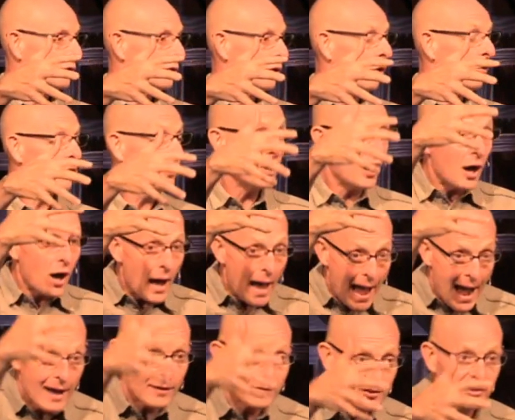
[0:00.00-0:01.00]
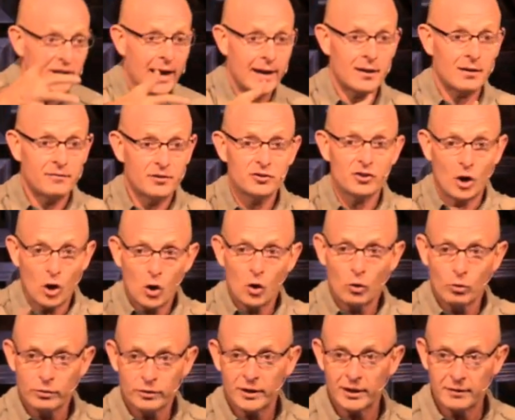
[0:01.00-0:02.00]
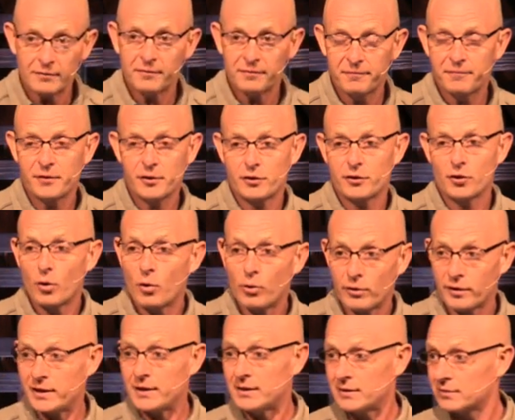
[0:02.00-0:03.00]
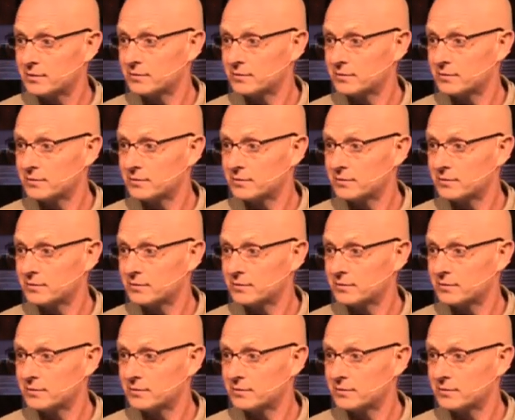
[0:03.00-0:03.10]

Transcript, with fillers: on the outside of his own inferiority.